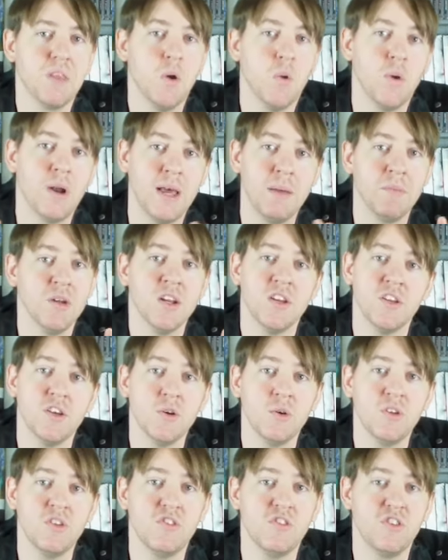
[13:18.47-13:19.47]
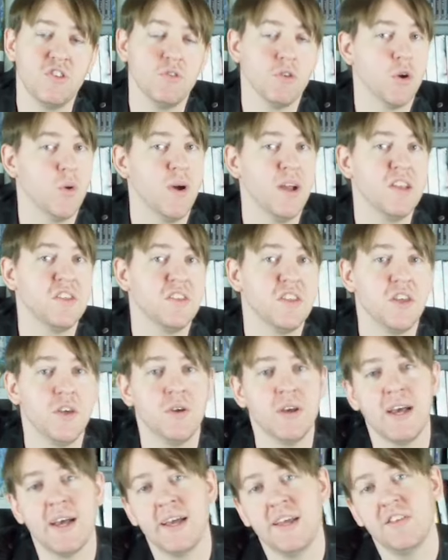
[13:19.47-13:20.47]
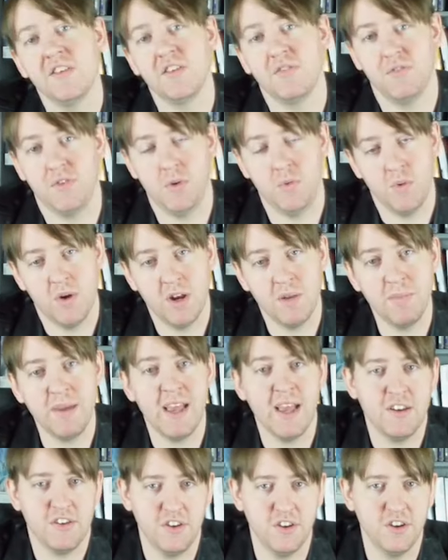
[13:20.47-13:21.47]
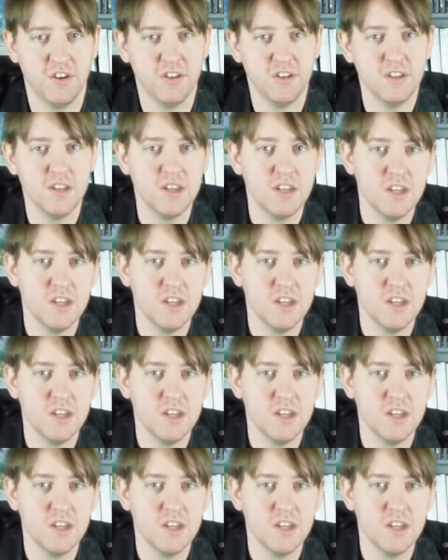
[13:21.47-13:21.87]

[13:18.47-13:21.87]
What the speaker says: what I'm going to do is just request that you guys, if you want to be entered,